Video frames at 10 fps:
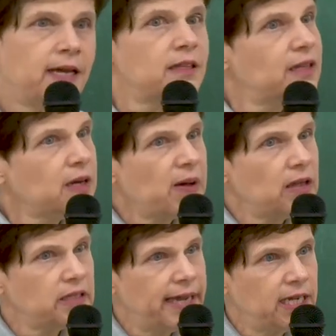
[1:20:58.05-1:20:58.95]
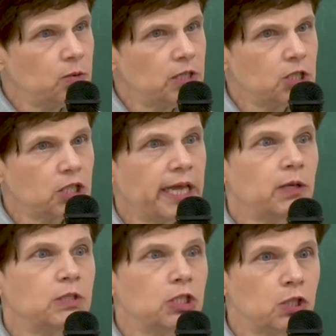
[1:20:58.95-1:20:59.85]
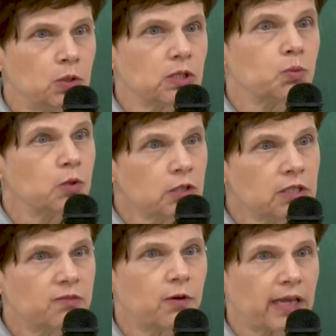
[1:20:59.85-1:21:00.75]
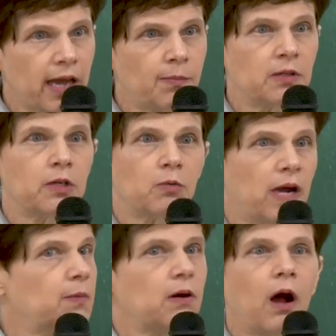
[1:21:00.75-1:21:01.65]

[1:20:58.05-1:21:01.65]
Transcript: anything about language, language use, words, vocabulary, grammar,